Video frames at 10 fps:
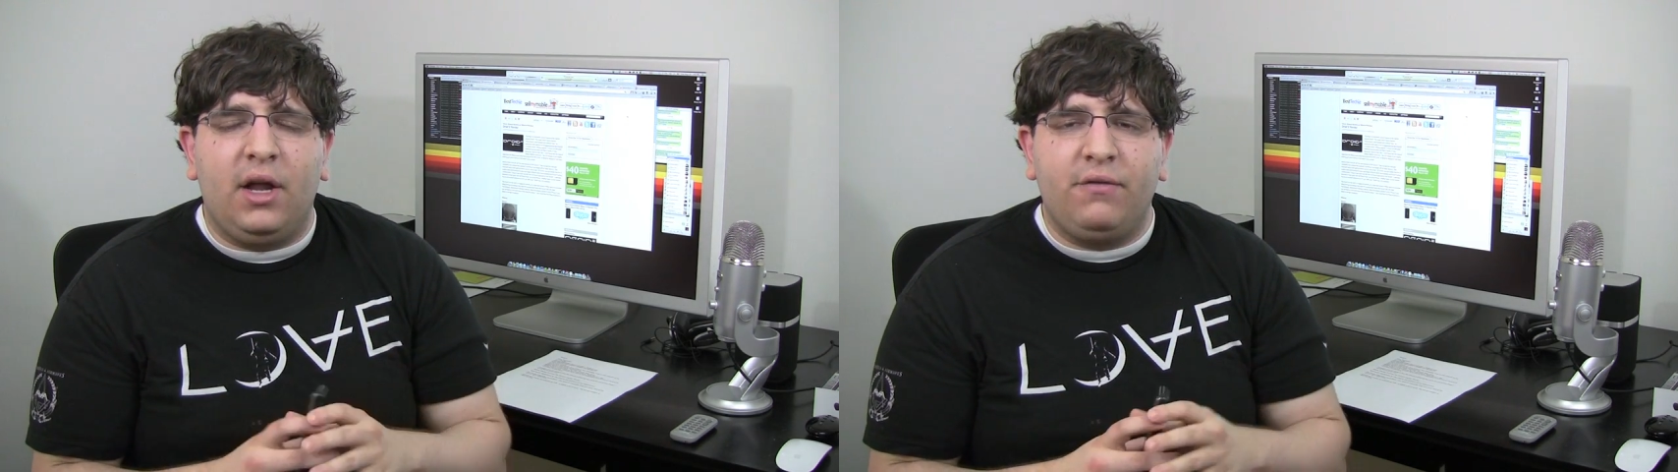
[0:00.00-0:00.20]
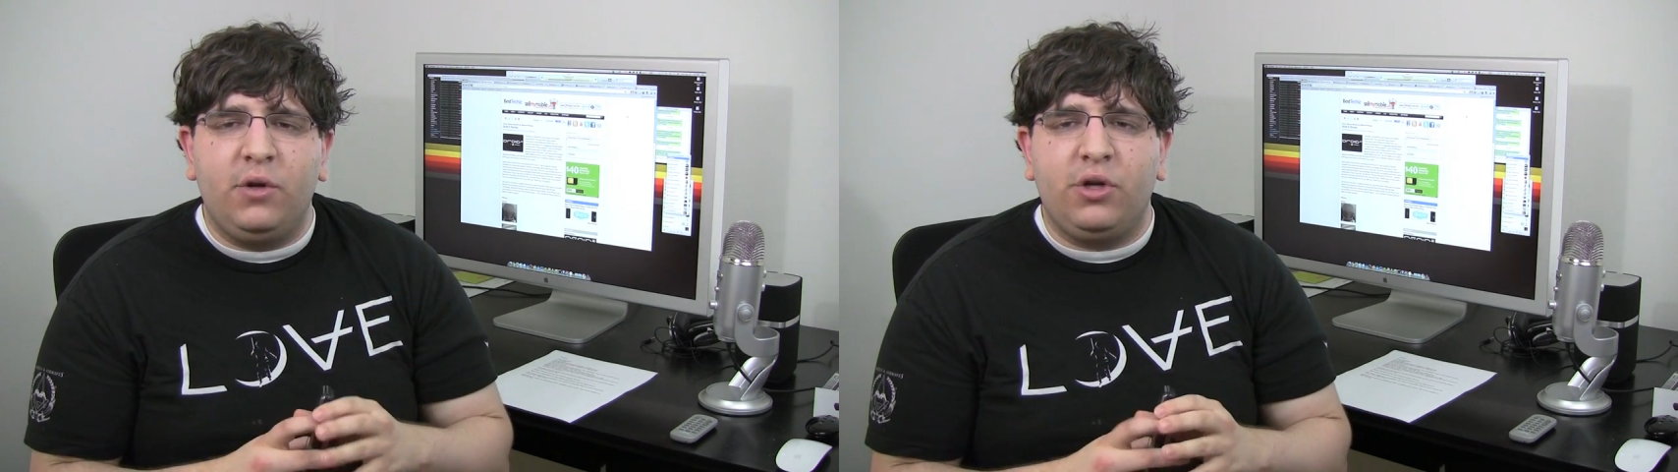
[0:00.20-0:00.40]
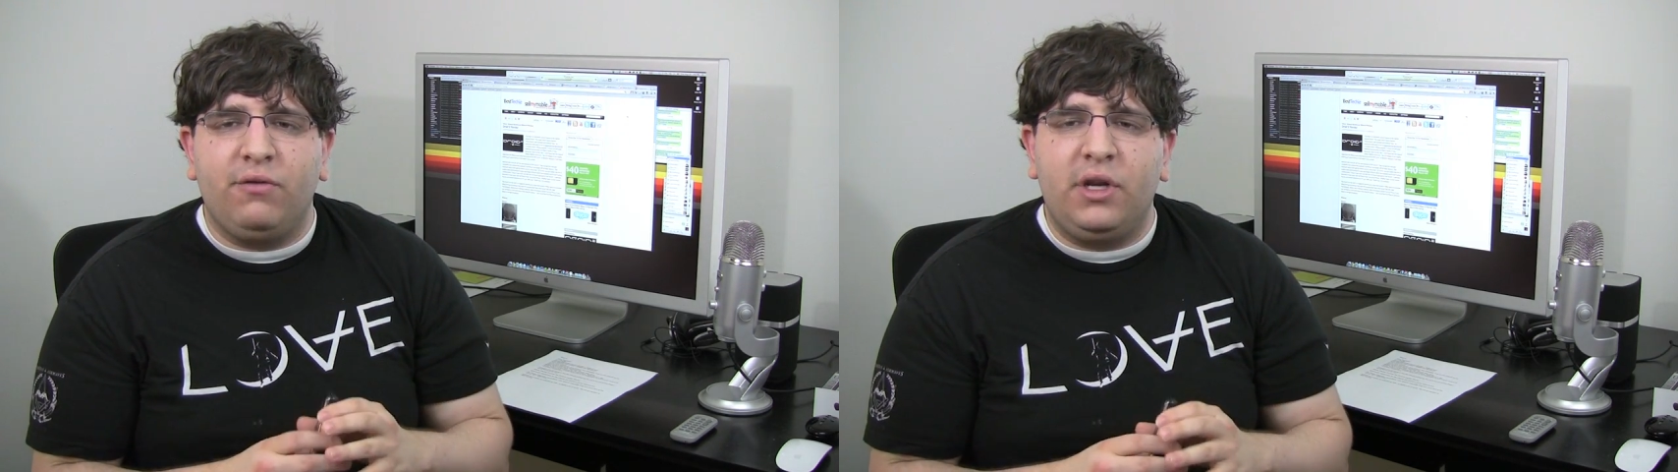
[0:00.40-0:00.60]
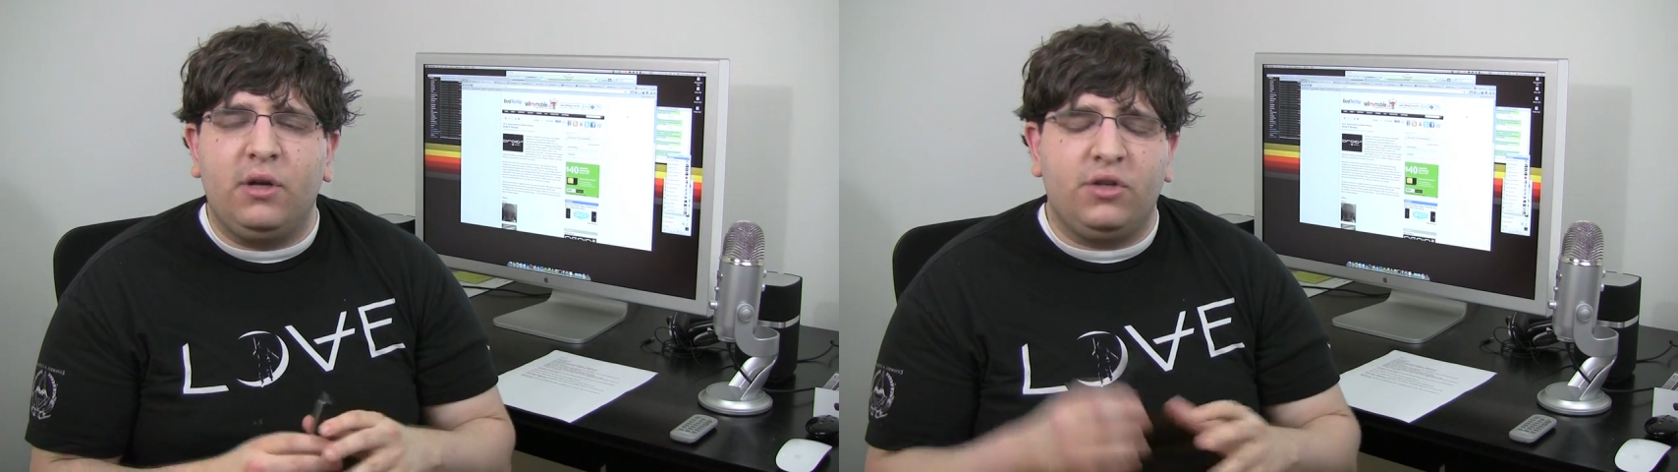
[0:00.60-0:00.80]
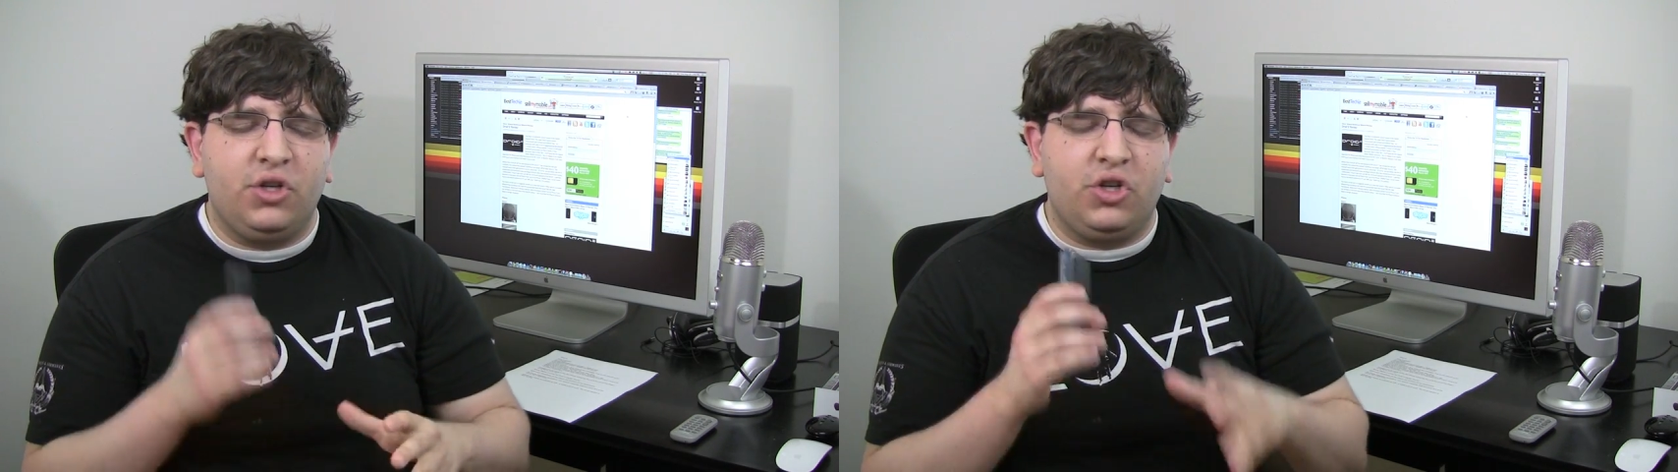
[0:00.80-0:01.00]
in future
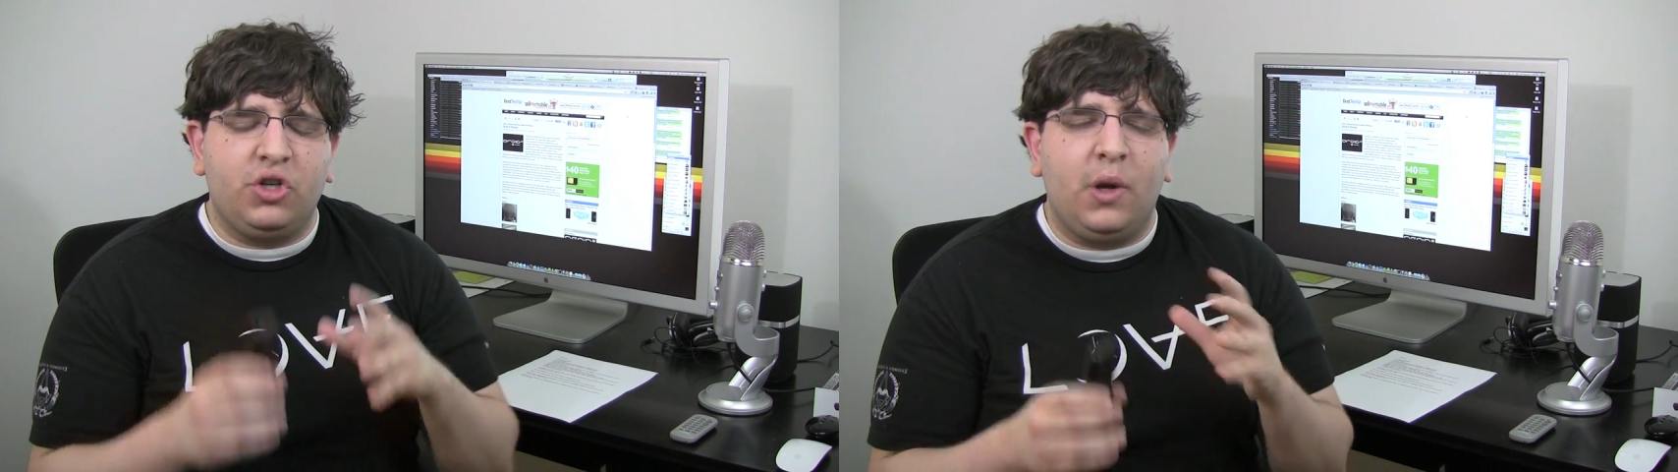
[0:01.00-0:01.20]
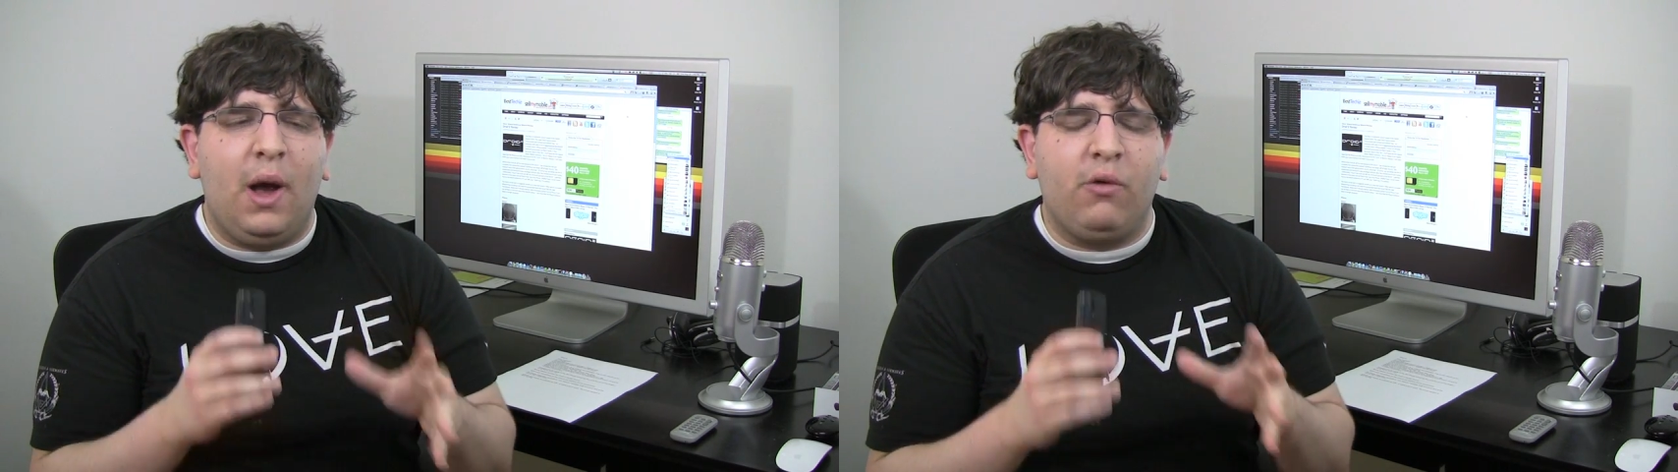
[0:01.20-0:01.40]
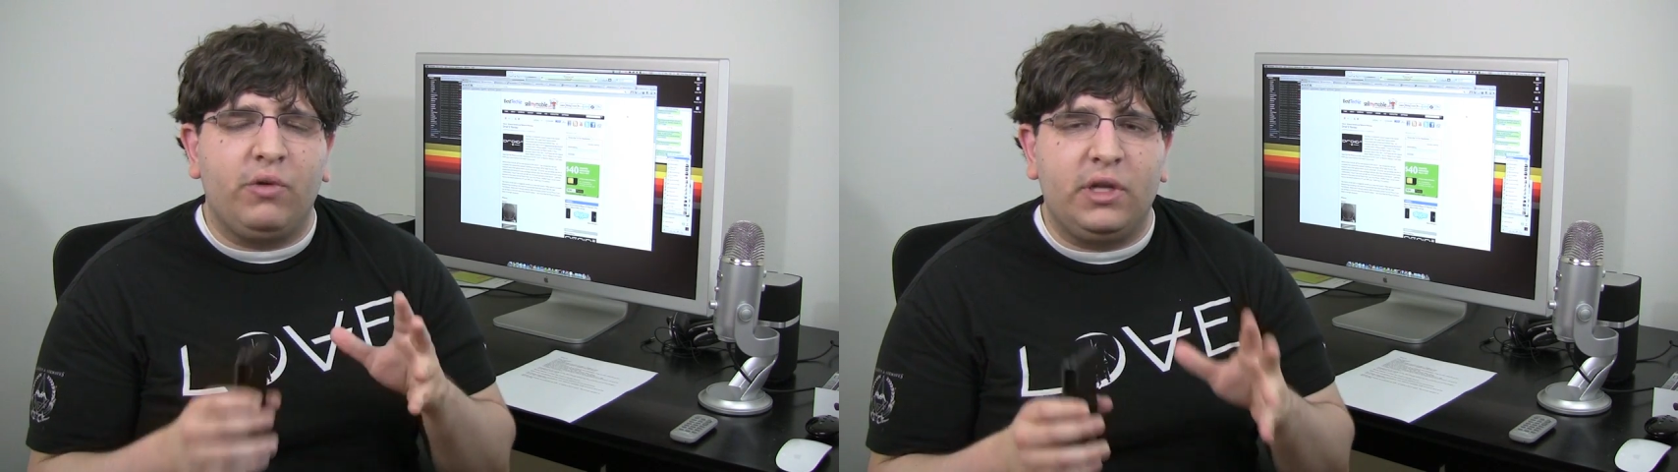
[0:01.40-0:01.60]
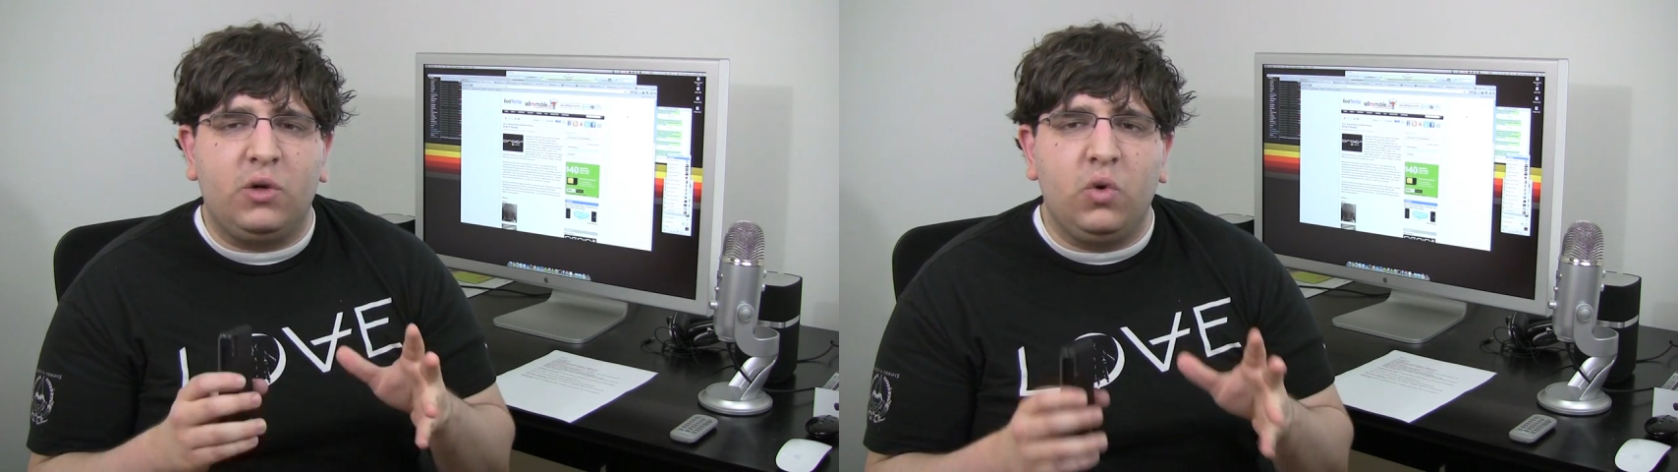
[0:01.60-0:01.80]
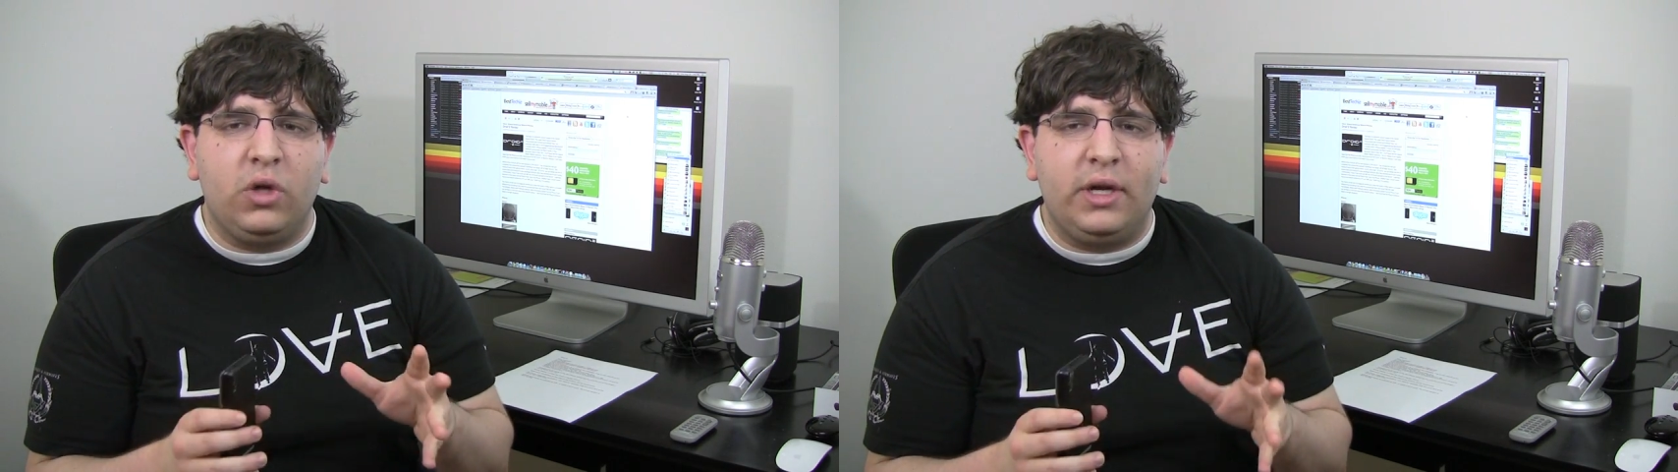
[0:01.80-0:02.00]
videos just to show how really
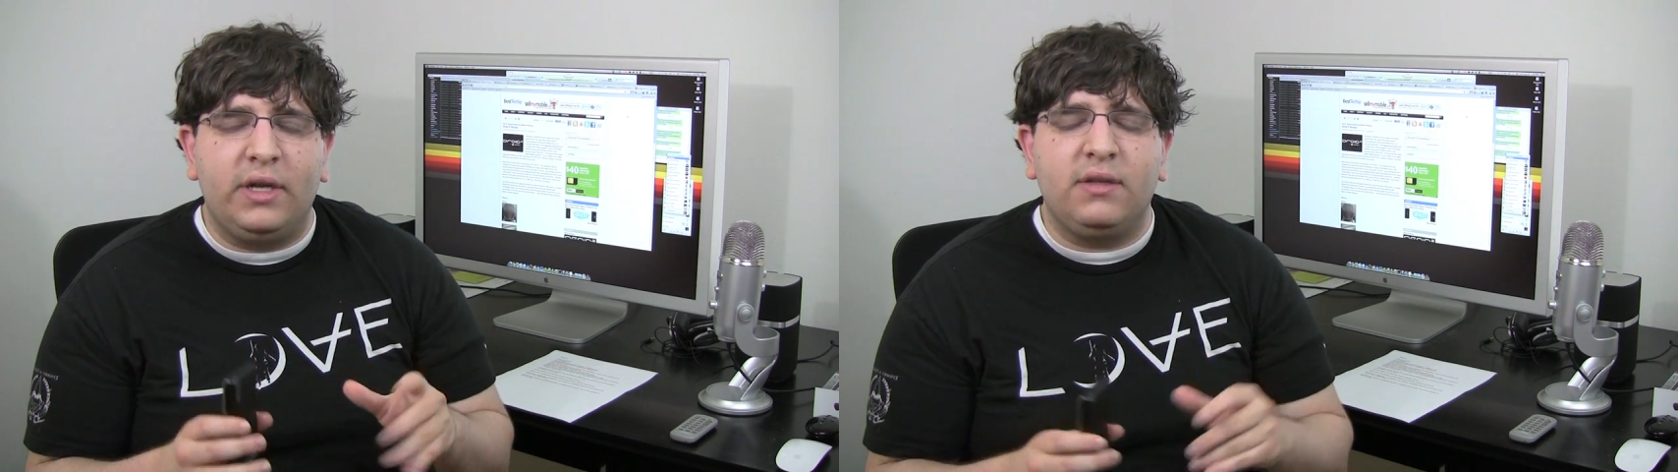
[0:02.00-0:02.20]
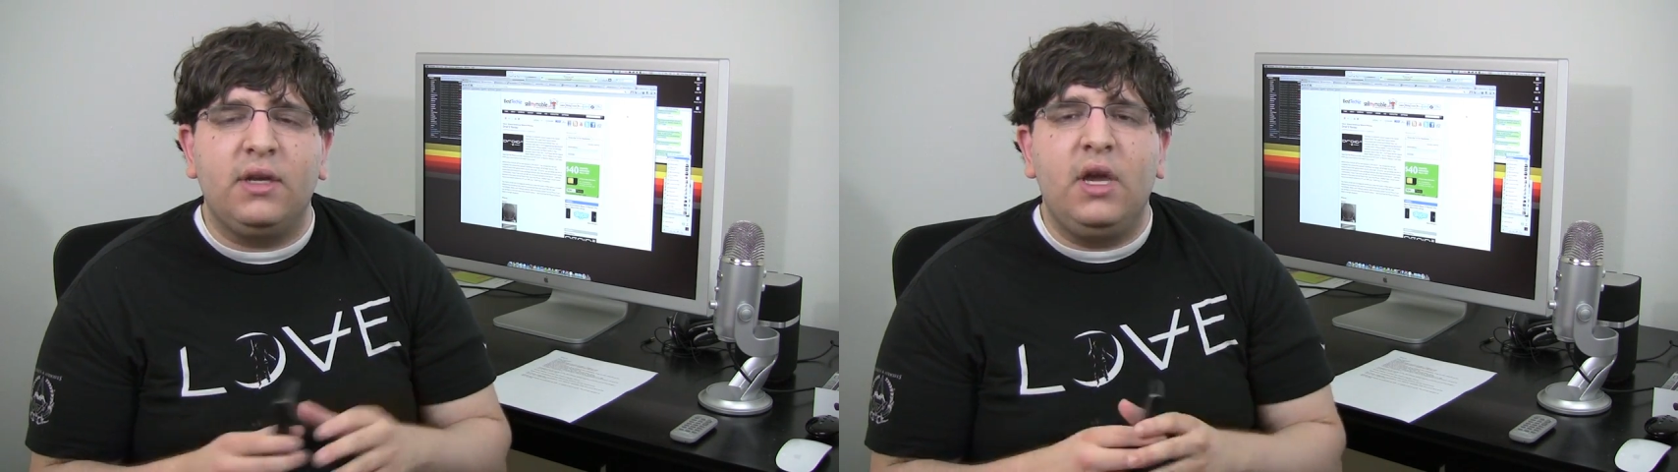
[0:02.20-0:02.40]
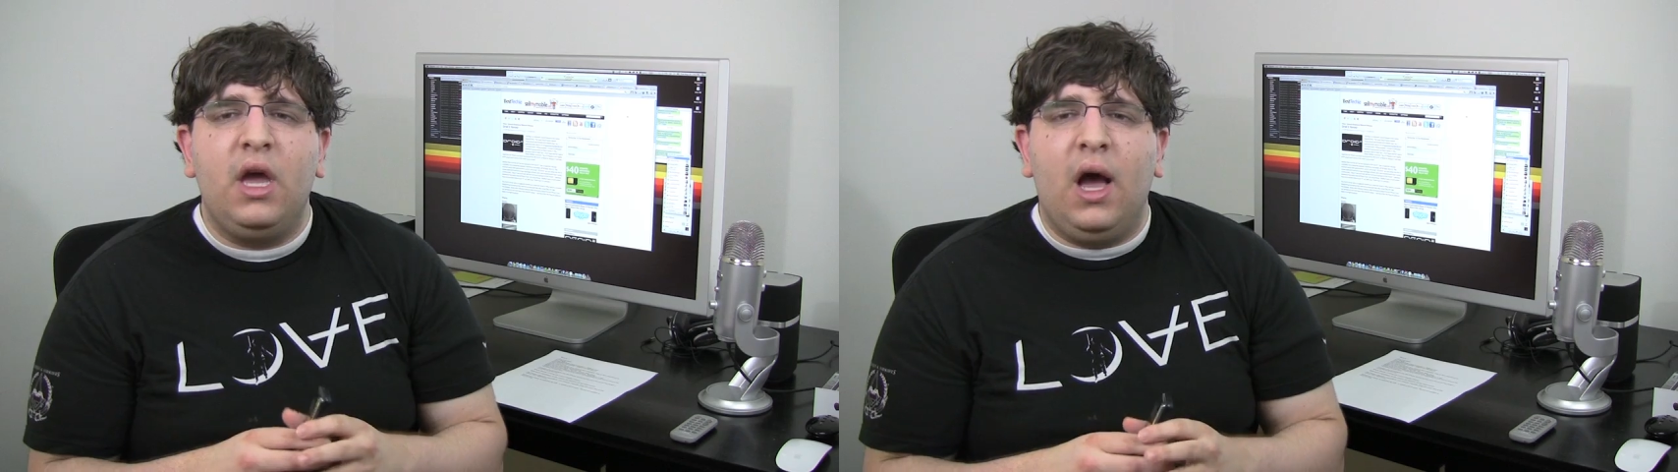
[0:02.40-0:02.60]
cool it is.